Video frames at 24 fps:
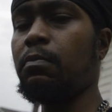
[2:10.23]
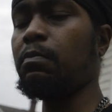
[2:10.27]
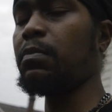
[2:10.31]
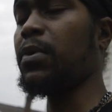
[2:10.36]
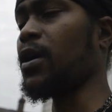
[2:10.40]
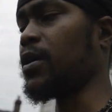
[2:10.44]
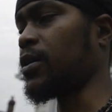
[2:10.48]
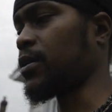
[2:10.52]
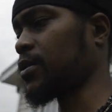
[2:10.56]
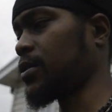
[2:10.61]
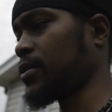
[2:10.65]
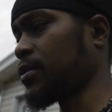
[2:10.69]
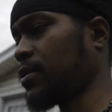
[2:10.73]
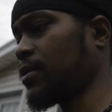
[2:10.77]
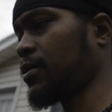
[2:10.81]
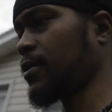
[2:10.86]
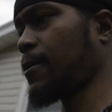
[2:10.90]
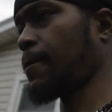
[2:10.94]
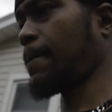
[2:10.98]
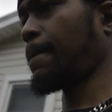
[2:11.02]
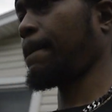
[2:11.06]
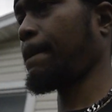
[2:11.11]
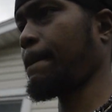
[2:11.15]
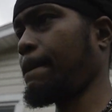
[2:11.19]

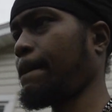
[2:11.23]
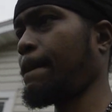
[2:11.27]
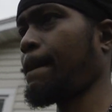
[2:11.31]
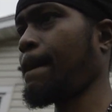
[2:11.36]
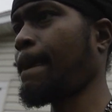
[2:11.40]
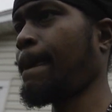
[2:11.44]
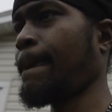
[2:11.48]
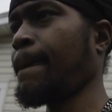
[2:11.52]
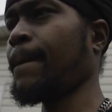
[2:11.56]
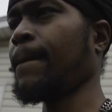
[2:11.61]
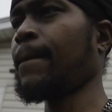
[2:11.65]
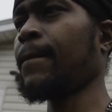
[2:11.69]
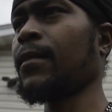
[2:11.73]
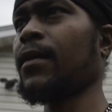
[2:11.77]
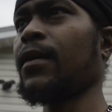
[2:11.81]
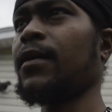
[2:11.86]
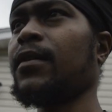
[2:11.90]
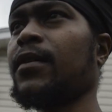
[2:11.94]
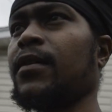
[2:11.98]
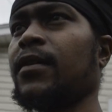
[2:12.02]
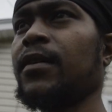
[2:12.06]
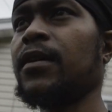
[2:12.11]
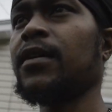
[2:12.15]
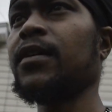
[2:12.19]
bucks.
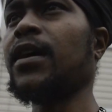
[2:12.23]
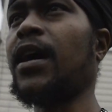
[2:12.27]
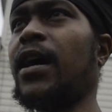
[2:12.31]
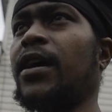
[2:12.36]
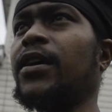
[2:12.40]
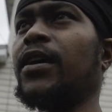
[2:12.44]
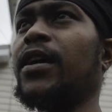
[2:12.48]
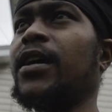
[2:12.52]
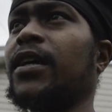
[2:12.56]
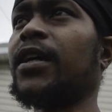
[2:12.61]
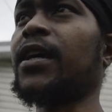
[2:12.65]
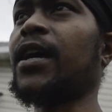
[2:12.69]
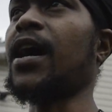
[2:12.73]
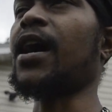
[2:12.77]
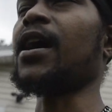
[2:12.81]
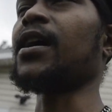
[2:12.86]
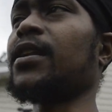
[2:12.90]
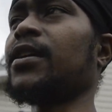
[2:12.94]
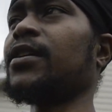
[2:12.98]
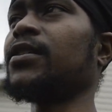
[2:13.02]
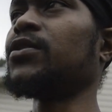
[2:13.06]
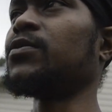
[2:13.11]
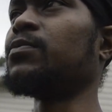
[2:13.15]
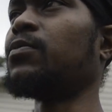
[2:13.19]
I, in
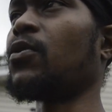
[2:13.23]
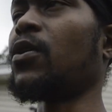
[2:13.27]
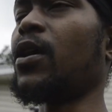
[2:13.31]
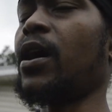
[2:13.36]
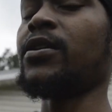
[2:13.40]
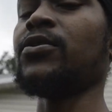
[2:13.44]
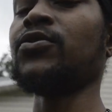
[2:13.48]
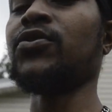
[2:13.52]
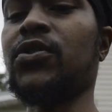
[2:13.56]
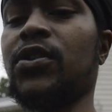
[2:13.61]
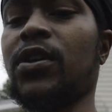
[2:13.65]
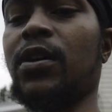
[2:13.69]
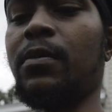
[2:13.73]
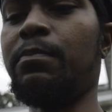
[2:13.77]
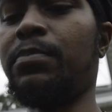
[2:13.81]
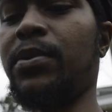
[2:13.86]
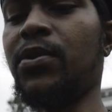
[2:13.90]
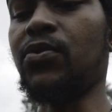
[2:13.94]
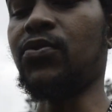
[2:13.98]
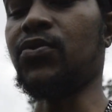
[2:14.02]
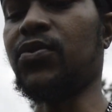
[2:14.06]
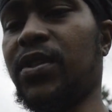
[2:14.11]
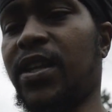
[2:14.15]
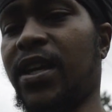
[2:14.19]
college, boy, I used to
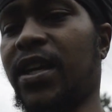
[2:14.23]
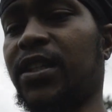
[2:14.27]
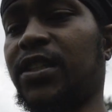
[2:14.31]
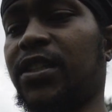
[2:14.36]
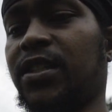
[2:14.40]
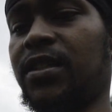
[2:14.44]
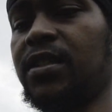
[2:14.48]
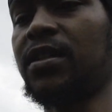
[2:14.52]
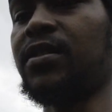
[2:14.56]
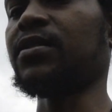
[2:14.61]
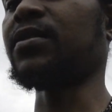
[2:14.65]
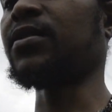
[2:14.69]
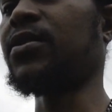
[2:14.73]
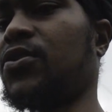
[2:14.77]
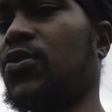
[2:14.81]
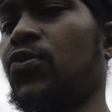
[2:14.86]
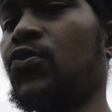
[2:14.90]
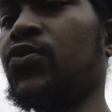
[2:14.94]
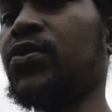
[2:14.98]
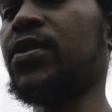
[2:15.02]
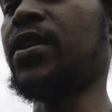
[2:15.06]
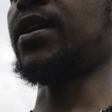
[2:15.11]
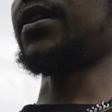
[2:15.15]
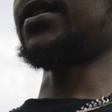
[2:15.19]
abuse that shit.
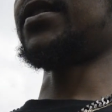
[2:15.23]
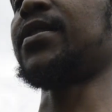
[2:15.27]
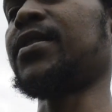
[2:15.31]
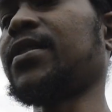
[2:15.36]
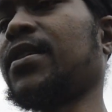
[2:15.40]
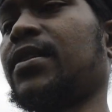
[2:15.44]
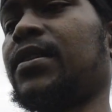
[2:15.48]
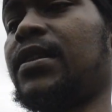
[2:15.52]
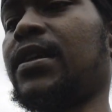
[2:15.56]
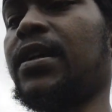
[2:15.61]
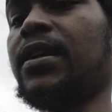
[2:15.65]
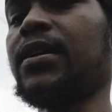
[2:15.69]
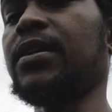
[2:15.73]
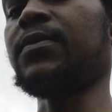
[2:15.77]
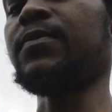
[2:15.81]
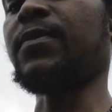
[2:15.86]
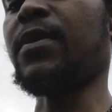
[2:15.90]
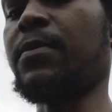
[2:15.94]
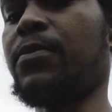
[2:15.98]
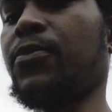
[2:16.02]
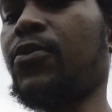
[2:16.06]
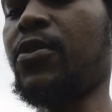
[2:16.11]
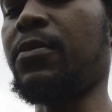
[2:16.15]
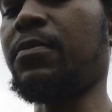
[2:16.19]
Tuesday and Sundays,
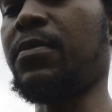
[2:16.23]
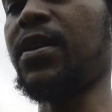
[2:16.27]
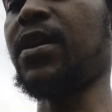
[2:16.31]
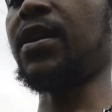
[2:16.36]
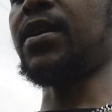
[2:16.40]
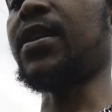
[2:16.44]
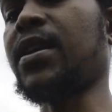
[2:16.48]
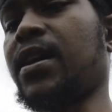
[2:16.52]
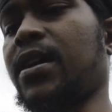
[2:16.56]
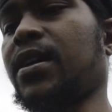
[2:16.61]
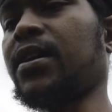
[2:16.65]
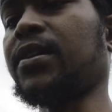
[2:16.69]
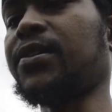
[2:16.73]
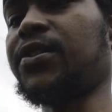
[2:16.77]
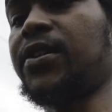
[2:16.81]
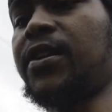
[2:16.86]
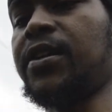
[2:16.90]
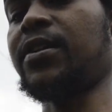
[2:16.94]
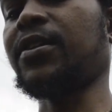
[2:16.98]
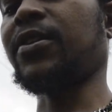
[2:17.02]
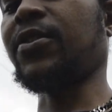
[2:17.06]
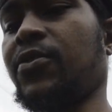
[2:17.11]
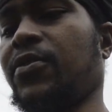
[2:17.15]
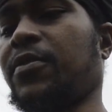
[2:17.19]
my boy, me and
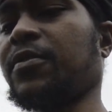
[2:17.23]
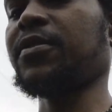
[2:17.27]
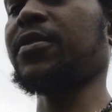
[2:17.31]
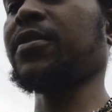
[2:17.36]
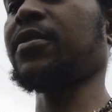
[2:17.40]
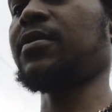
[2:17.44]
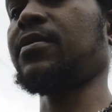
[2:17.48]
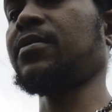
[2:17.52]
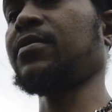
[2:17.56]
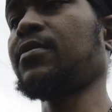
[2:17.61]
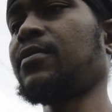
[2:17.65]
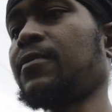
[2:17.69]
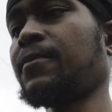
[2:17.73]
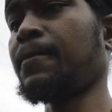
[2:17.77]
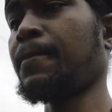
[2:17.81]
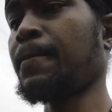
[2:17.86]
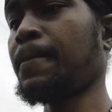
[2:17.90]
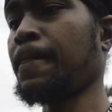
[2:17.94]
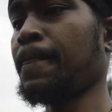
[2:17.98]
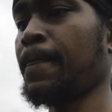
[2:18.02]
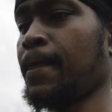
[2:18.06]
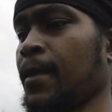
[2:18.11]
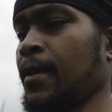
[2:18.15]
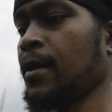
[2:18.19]
Najee, Chris,
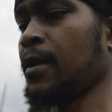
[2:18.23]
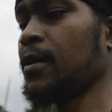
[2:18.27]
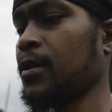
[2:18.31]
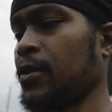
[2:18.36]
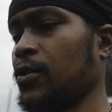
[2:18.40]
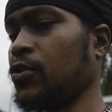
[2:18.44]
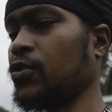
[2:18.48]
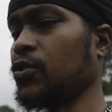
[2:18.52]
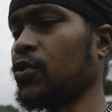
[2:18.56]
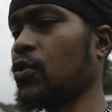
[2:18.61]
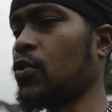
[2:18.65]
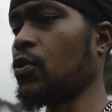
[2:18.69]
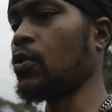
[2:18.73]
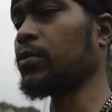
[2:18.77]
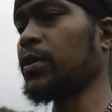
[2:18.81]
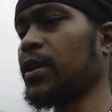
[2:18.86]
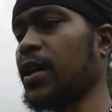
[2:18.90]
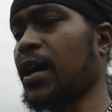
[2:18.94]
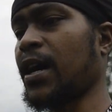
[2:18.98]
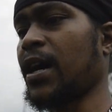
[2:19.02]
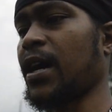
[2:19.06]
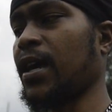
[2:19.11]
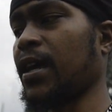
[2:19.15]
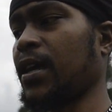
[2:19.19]
used to go up
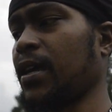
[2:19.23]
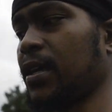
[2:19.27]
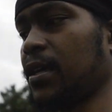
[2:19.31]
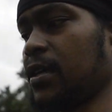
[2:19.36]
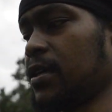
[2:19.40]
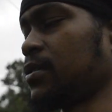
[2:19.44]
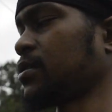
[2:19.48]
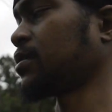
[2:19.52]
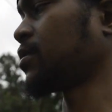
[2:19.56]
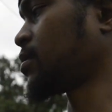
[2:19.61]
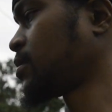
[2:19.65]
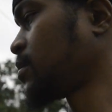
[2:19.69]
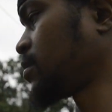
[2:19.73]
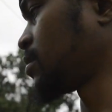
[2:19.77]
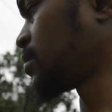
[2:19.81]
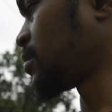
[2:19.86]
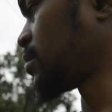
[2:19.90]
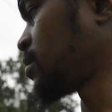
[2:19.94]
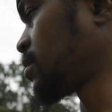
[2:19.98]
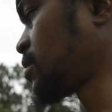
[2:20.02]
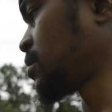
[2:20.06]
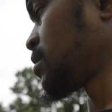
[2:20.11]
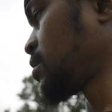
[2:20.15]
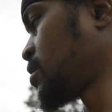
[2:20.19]
to Hot Heads,
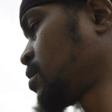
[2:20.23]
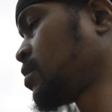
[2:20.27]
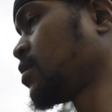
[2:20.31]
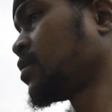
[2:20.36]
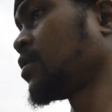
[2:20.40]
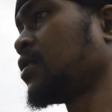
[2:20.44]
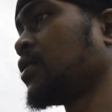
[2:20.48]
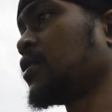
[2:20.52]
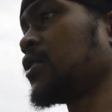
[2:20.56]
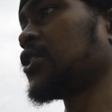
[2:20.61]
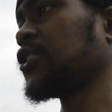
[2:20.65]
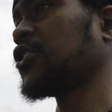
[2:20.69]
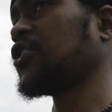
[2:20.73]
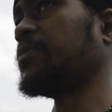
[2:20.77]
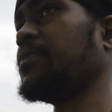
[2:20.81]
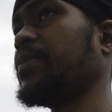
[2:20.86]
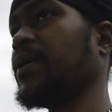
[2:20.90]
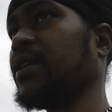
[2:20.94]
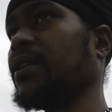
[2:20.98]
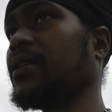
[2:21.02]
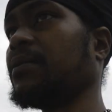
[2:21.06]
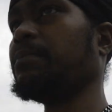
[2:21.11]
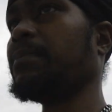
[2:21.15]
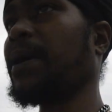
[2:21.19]

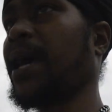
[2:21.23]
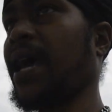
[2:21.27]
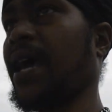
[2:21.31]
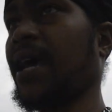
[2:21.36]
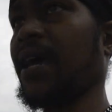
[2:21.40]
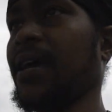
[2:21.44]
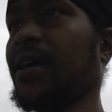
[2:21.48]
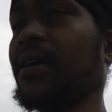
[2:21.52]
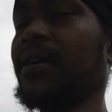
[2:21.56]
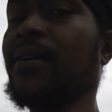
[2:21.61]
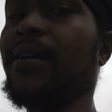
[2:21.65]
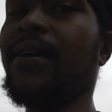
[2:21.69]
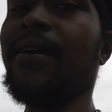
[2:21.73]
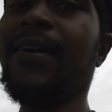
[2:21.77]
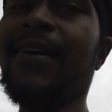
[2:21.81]
spend a bag.